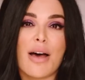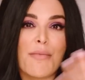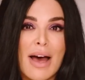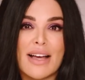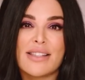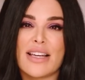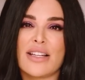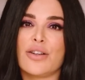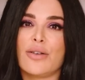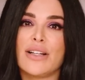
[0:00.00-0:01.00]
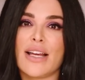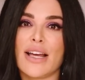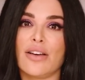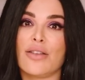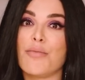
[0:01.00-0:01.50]
a mask and don't
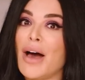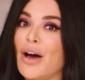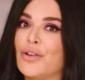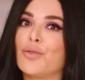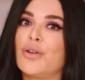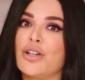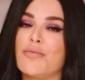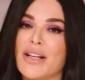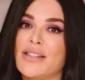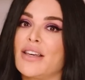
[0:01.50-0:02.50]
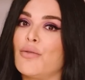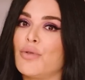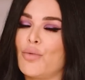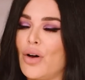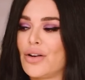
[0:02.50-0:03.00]
inhale the powder when you're mixing it
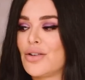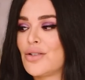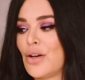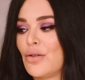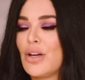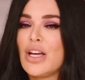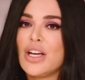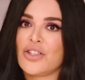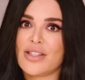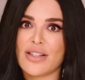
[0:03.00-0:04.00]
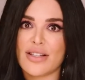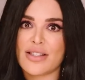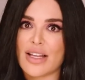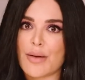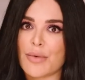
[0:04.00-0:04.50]
with water. So just a
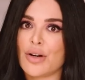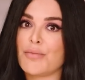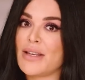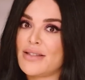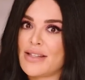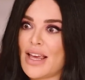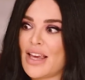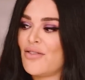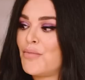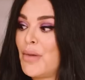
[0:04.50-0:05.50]
disclaimer, be safe.